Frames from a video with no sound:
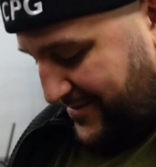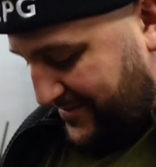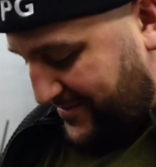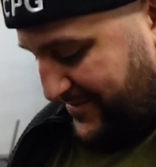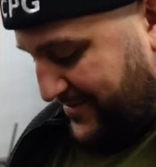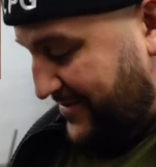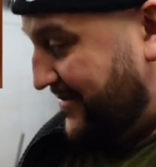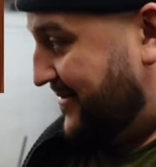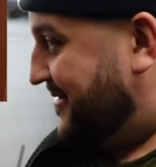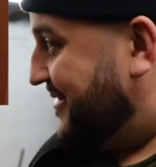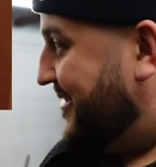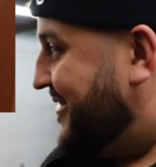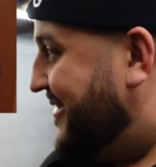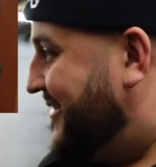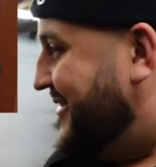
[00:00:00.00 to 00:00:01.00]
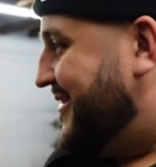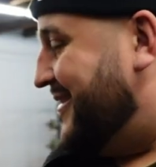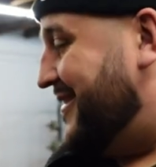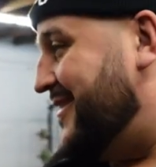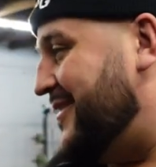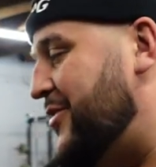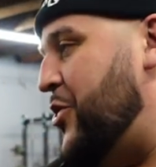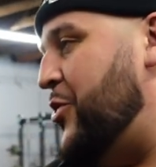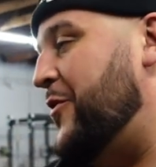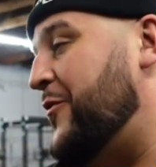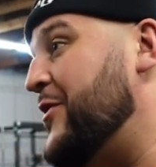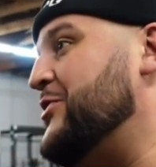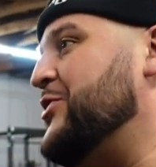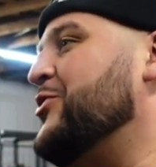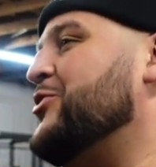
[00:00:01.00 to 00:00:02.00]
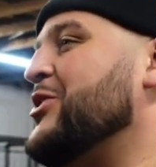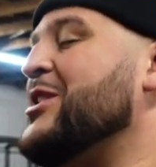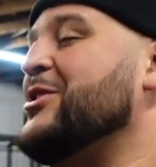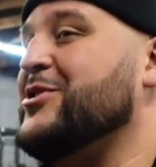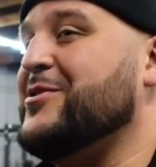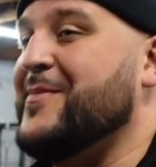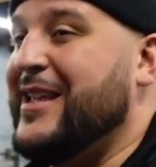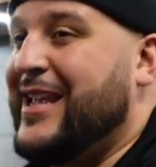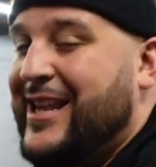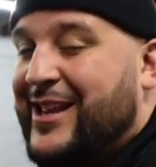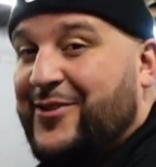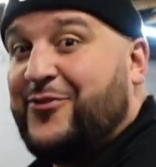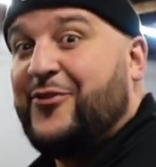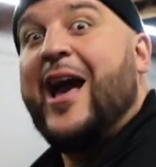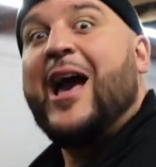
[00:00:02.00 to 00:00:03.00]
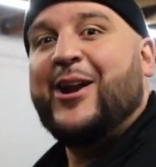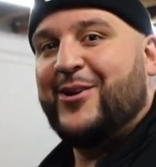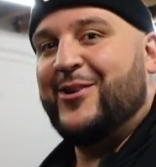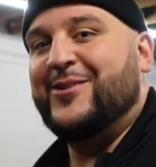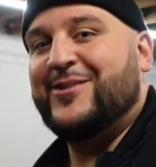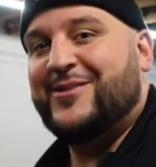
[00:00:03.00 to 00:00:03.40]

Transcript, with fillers: changes, just Oh, the physical change is me getting fatter.